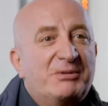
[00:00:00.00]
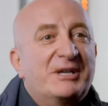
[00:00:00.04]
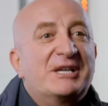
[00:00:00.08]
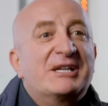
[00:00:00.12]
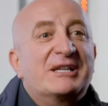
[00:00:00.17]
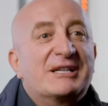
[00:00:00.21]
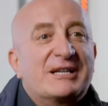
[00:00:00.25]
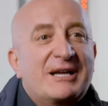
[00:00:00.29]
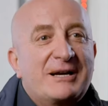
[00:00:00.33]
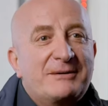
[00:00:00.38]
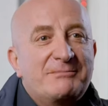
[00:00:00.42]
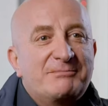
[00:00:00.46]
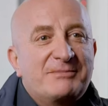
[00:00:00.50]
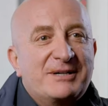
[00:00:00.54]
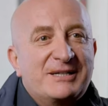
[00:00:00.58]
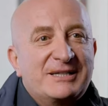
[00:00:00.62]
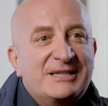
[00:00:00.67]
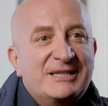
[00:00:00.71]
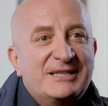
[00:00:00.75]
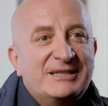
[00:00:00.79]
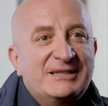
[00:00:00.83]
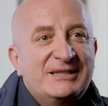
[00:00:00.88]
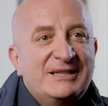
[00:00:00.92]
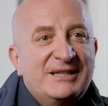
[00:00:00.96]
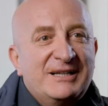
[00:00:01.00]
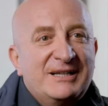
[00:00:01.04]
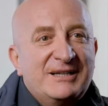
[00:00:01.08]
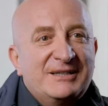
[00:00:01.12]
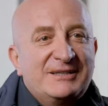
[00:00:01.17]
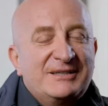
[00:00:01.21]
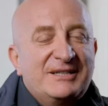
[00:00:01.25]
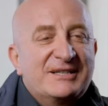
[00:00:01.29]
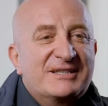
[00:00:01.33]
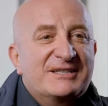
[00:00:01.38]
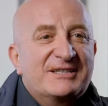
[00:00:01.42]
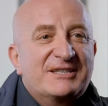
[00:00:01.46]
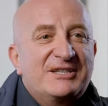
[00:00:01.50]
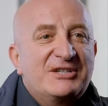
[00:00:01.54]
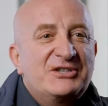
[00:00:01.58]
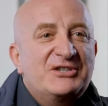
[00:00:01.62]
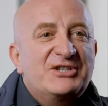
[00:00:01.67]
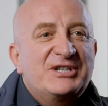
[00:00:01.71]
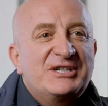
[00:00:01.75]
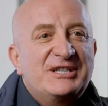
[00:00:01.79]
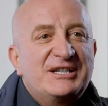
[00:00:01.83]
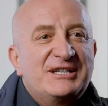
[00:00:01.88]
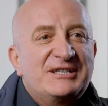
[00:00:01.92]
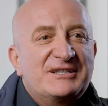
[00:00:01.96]
big company,
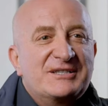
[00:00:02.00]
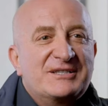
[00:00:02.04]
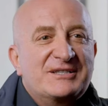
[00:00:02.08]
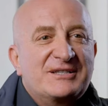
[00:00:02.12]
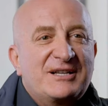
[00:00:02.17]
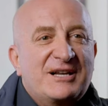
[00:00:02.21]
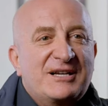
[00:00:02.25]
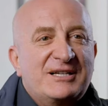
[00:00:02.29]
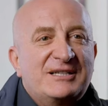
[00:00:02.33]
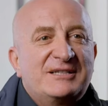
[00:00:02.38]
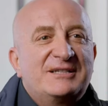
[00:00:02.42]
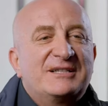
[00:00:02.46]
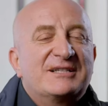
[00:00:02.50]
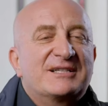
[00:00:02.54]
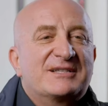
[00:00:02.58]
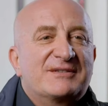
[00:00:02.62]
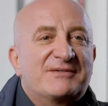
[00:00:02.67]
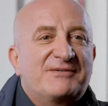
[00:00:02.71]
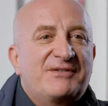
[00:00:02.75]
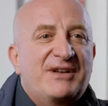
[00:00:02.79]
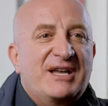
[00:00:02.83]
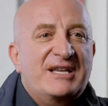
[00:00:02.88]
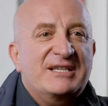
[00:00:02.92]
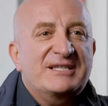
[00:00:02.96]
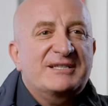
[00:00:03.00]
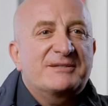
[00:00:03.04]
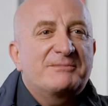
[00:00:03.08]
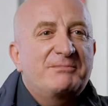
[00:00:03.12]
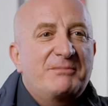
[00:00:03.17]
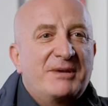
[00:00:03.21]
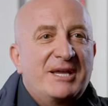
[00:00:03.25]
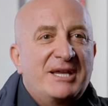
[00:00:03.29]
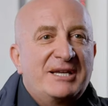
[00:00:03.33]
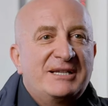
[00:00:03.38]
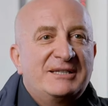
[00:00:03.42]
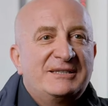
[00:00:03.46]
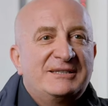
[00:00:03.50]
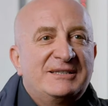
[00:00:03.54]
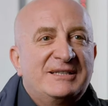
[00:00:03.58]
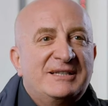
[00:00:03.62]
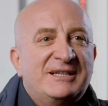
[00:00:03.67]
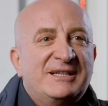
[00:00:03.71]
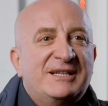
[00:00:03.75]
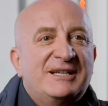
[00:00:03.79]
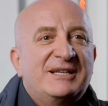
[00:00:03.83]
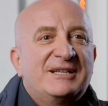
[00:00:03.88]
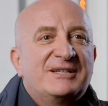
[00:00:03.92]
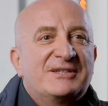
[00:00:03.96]
decision inside is fast made.
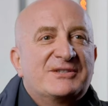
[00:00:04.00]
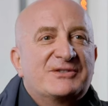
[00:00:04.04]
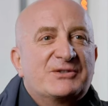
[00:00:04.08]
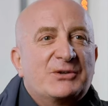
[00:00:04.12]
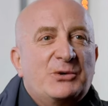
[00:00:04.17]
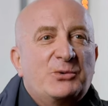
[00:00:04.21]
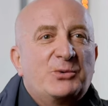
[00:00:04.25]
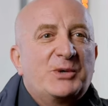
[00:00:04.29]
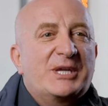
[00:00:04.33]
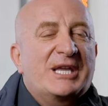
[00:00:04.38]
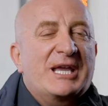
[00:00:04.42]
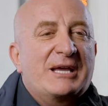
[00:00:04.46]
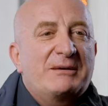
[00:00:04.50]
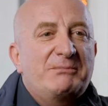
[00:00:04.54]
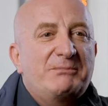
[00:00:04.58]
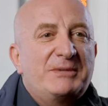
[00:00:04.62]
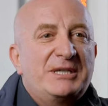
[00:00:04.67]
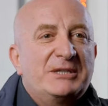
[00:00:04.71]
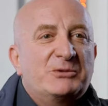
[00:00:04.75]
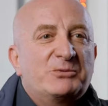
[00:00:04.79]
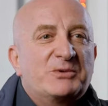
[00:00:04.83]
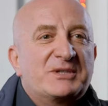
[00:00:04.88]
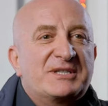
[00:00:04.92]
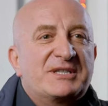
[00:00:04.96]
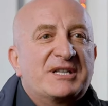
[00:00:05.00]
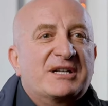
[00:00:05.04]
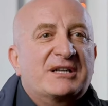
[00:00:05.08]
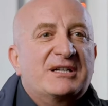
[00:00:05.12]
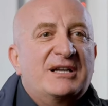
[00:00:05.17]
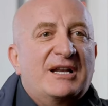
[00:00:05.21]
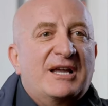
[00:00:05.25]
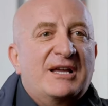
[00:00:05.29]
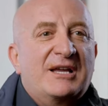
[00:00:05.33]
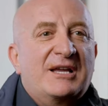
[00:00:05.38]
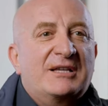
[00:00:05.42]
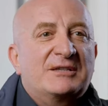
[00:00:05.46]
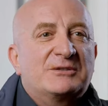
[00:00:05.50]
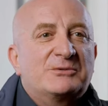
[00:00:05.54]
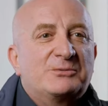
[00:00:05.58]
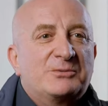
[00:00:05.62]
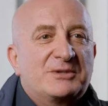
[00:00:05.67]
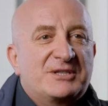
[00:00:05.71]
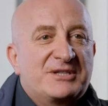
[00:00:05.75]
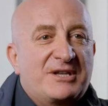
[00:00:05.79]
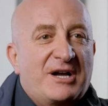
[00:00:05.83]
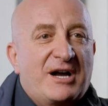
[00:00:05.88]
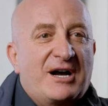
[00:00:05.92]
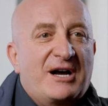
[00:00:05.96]
So we can meet with the client,
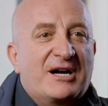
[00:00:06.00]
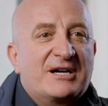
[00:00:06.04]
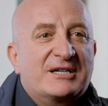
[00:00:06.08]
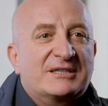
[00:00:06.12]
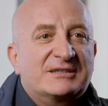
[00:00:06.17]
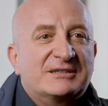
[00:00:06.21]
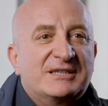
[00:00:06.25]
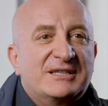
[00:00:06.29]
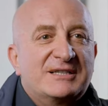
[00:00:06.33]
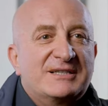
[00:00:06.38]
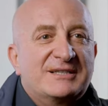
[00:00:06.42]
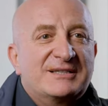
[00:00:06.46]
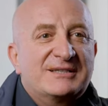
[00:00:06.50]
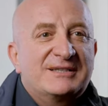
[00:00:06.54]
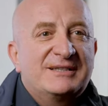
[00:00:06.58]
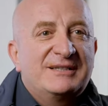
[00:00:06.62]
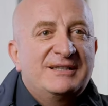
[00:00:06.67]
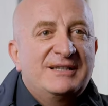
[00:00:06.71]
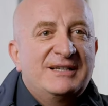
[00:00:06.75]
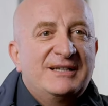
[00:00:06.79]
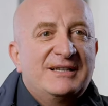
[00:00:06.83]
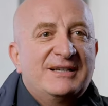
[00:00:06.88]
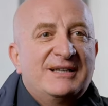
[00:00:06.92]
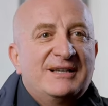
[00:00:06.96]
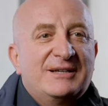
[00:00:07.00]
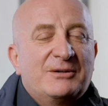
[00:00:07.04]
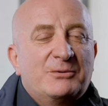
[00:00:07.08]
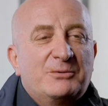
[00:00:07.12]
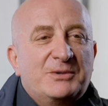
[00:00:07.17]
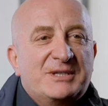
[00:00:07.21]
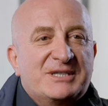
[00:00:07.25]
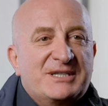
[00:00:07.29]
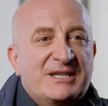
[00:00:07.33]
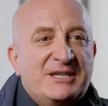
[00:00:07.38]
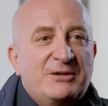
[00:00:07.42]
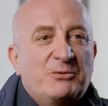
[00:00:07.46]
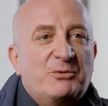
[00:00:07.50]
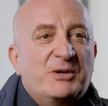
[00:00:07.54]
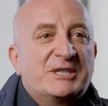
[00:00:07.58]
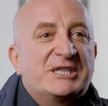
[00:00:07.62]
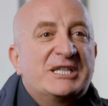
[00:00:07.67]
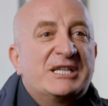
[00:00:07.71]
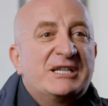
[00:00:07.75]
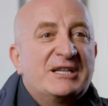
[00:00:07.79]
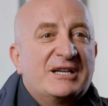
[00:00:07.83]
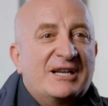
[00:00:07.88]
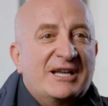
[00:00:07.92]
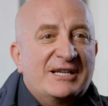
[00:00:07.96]
with the artist. We see what
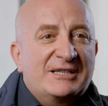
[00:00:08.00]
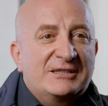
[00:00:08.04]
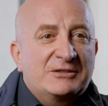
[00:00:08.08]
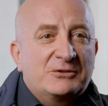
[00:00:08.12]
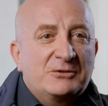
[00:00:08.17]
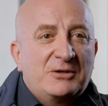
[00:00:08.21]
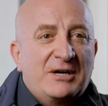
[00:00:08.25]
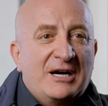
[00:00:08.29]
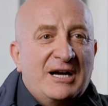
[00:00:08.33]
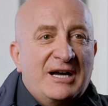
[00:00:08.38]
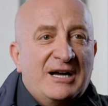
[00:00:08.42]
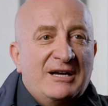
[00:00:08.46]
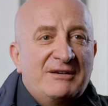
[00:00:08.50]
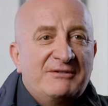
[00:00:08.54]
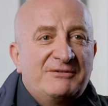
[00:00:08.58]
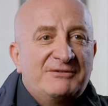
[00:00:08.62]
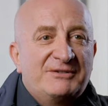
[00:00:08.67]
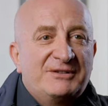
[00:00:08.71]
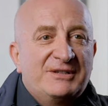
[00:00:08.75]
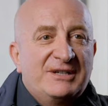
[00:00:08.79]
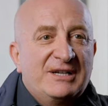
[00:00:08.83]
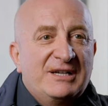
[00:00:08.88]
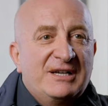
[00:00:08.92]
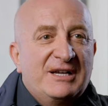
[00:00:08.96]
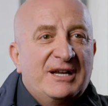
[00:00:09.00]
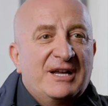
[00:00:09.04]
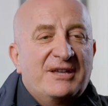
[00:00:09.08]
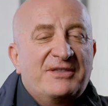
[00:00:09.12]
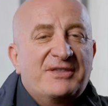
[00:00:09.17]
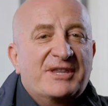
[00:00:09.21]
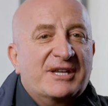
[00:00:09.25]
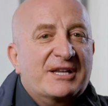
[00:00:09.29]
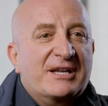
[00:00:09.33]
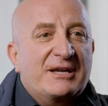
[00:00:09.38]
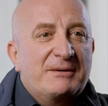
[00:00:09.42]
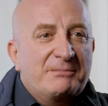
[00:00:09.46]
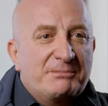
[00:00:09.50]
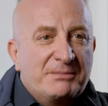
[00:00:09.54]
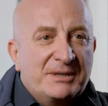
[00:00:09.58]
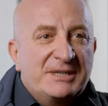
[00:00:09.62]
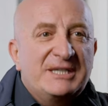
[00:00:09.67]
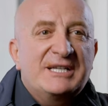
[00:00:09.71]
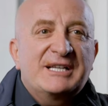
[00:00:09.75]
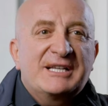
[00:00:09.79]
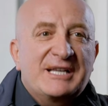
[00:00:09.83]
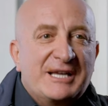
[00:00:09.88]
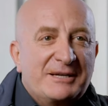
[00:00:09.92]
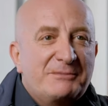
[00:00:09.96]
he likes to have, and the
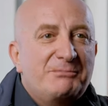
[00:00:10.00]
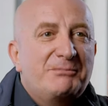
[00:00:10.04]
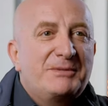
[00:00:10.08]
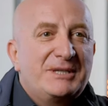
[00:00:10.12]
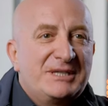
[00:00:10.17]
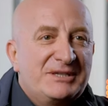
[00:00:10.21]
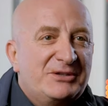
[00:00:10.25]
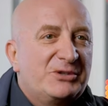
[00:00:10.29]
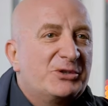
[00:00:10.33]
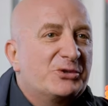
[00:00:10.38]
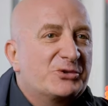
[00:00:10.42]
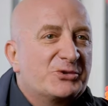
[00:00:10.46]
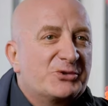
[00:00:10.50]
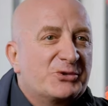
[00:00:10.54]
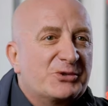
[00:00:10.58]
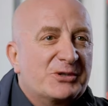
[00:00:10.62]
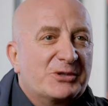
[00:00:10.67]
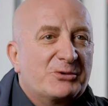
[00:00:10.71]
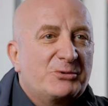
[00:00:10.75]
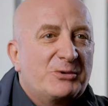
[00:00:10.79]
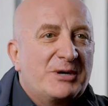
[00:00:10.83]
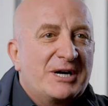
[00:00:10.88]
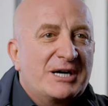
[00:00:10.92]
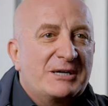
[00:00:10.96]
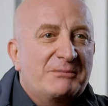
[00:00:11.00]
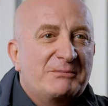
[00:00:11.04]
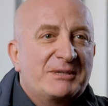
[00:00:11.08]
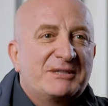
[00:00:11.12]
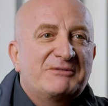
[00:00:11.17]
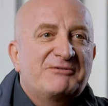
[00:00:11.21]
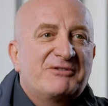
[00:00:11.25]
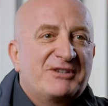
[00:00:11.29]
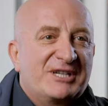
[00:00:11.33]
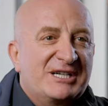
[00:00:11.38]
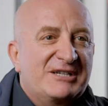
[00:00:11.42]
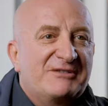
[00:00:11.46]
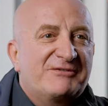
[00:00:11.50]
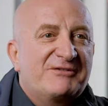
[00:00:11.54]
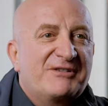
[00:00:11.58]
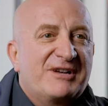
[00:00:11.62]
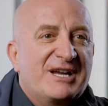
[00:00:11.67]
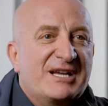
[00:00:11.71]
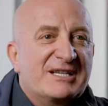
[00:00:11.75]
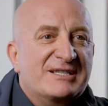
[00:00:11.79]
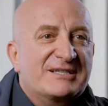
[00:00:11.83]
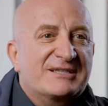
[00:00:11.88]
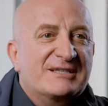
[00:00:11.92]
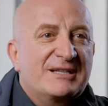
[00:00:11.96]
company can meet those requirements very
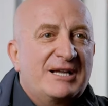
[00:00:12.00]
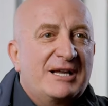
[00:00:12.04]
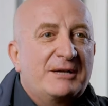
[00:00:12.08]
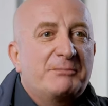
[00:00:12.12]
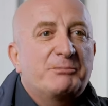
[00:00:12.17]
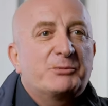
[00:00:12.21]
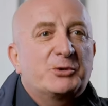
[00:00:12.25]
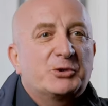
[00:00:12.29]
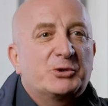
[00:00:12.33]
fast and